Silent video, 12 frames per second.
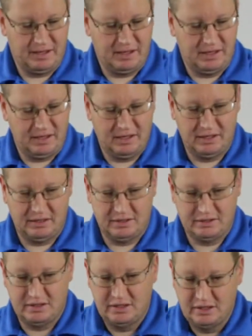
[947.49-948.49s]

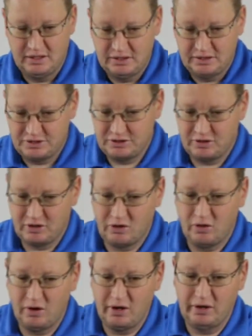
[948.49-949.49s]
And to do a
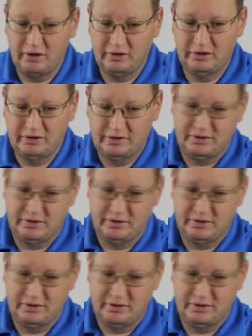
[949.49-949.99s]
coil,